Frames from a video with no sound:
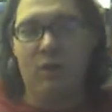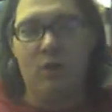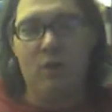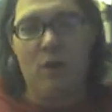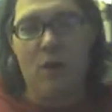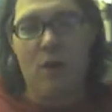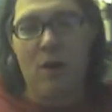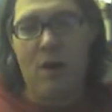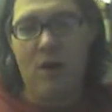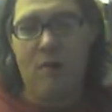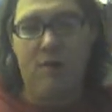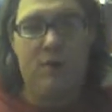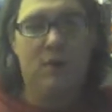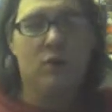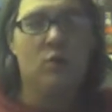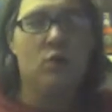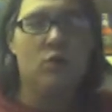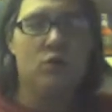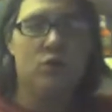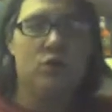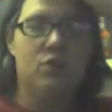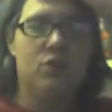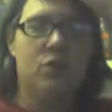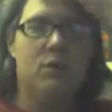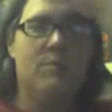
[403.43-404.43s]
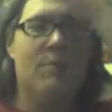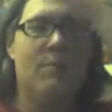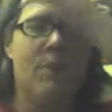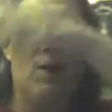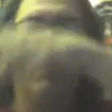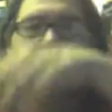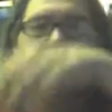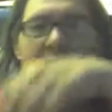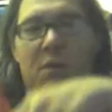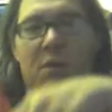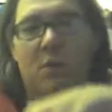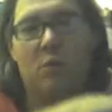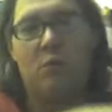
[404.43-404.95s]
I don't know how the
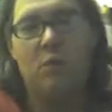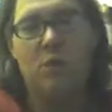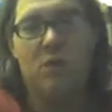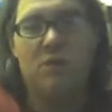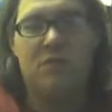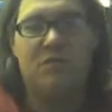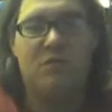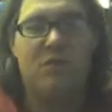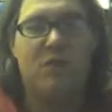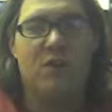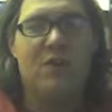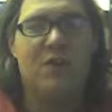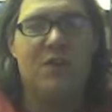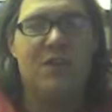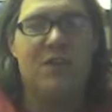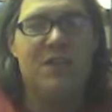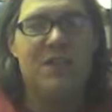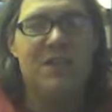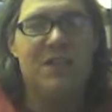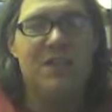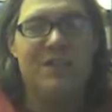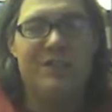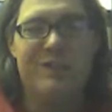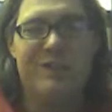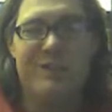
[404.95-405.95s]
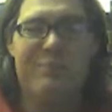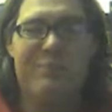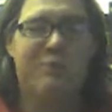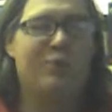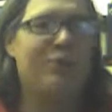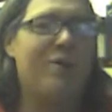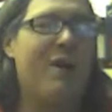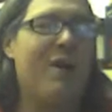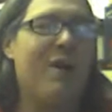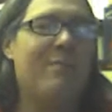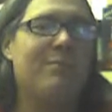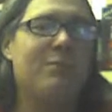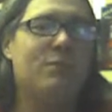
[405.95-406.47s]
Gmail thing works for
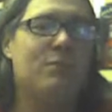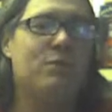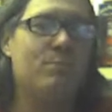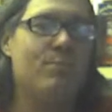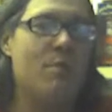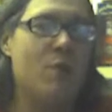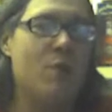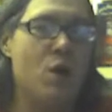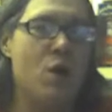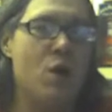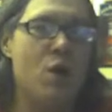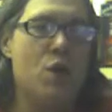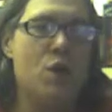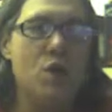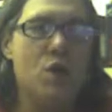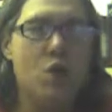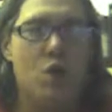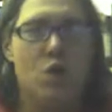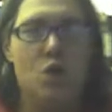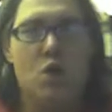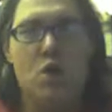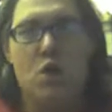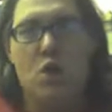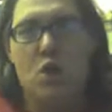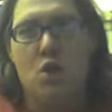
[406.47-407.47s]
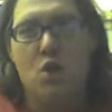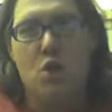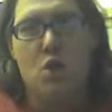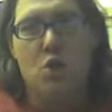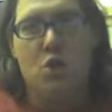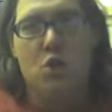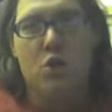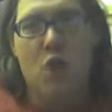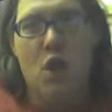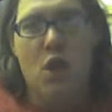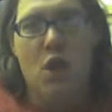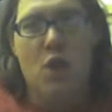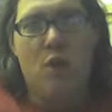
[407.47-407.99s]
subscribers, but
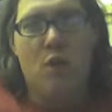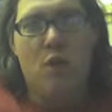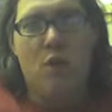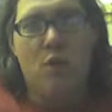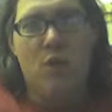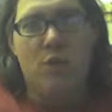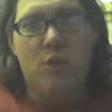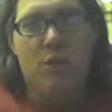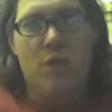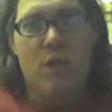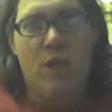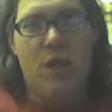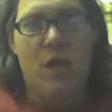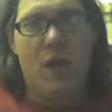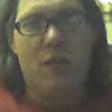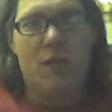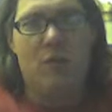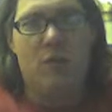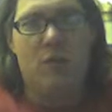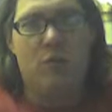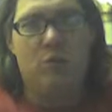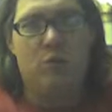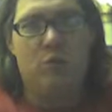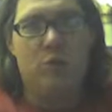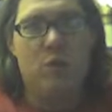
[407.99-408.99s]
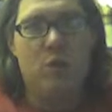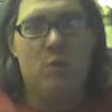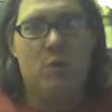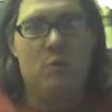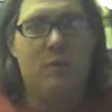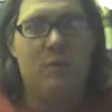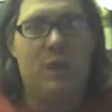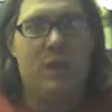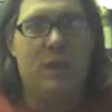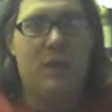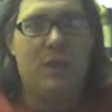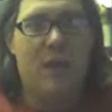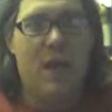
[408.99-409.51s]
so, anyways, they like
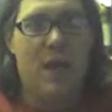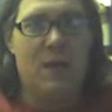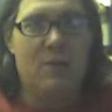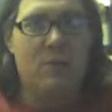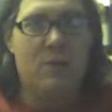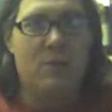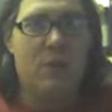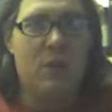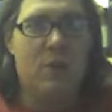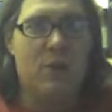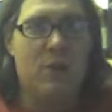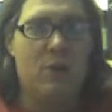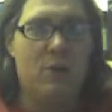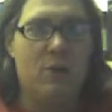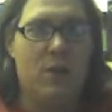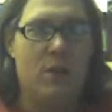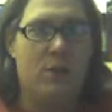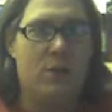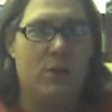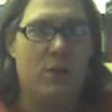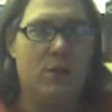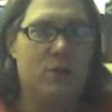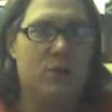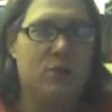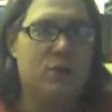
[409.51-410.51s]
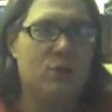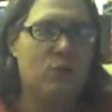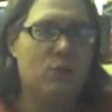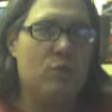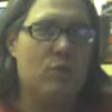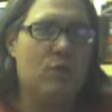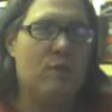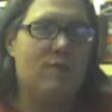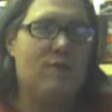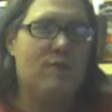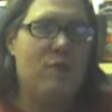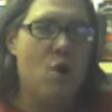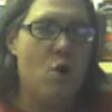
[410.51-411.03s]
YouTube. They can actually hear it. I think it's through
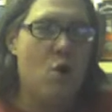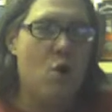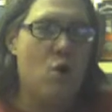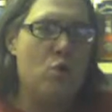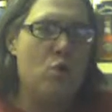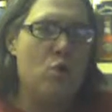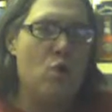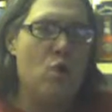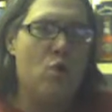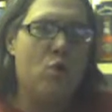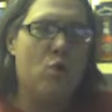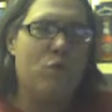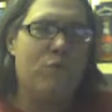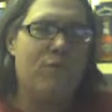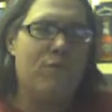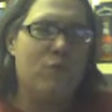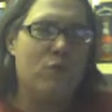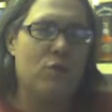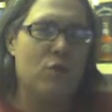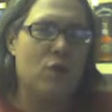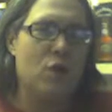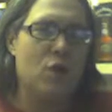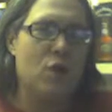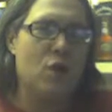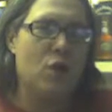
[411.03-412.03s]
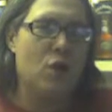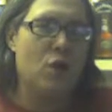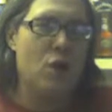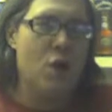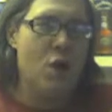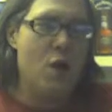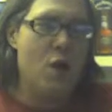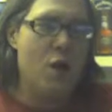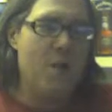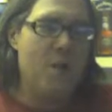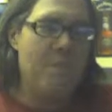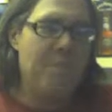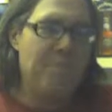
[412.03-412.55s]
their phone or for their
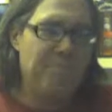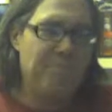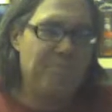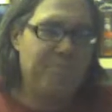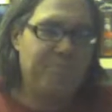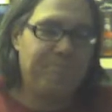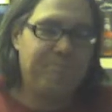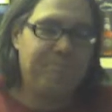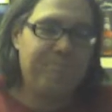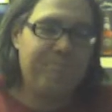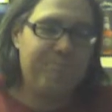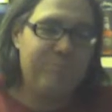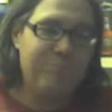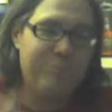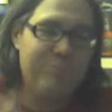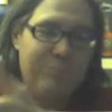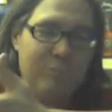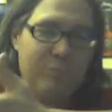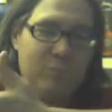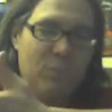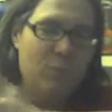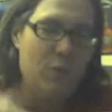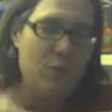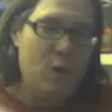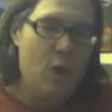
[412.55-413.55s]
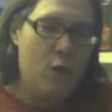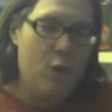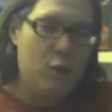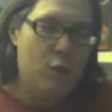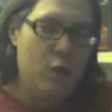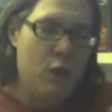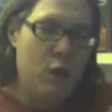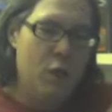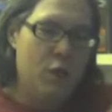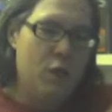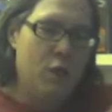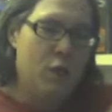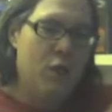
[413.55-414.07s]
um,
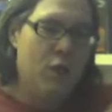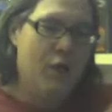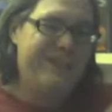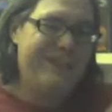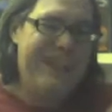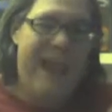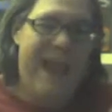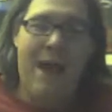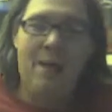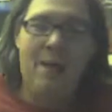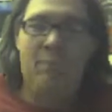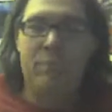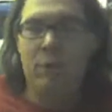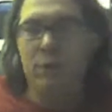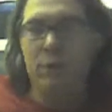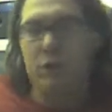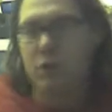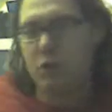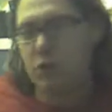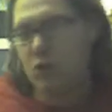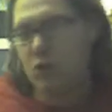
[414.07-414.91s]
their uh, tablet,